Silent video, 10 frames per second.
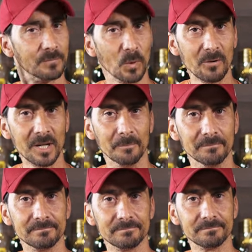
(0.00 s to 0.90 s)
welcome.
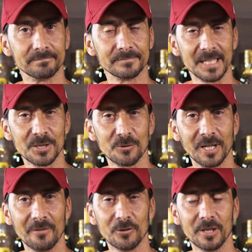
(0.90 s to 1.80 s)
Nice to
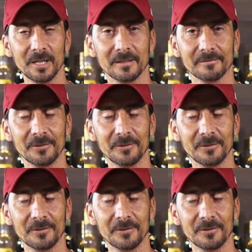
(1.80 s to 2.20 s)
have you here.